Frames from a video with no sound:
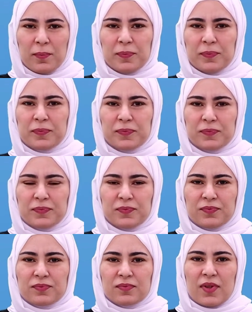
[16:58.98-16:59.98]
I
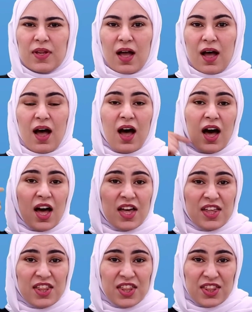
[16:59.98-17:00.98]
think you
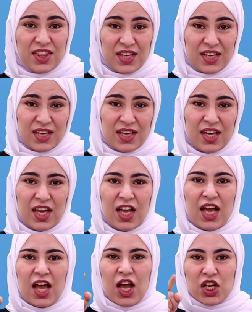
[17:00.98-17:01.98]
should
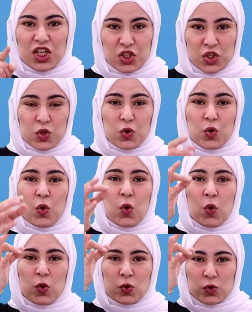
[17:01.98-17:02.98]
invest in a
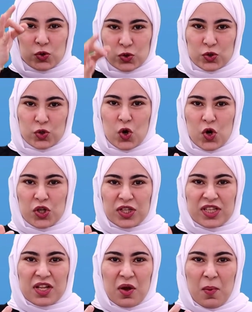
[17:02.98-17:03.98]
navigator
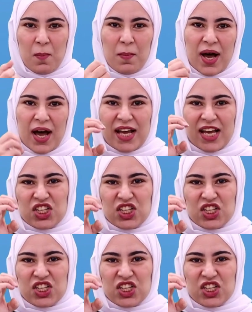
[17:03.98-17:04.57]
immediately.